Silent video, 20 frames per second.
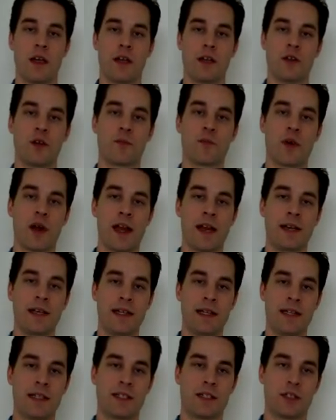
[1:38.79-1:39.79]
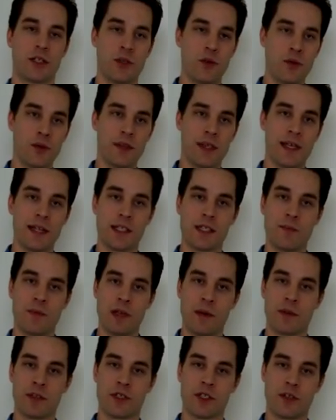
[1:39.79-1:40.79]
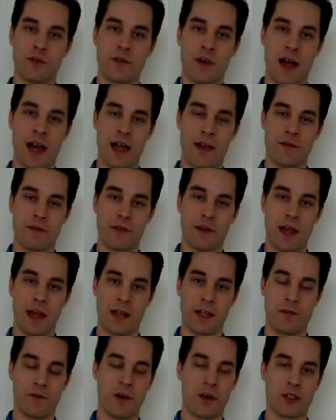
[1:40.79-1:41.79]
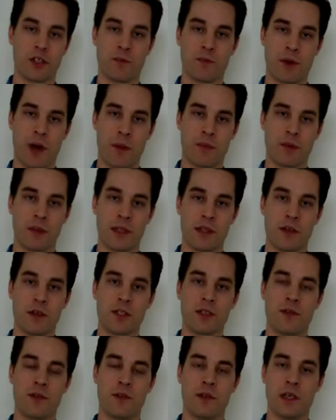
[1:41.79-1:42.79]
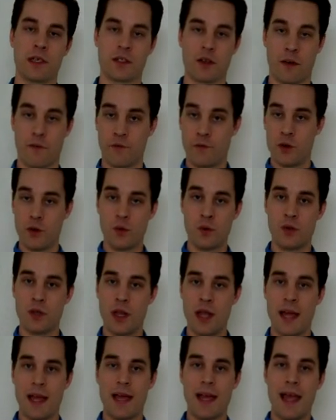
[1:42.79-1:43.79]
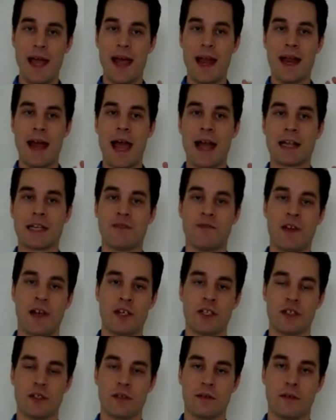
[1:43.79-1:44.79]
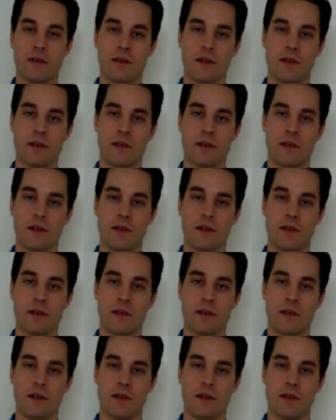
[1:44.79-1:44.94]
Your brain needs two things to be able to survive and to function properly. Those two things are fuel and activation.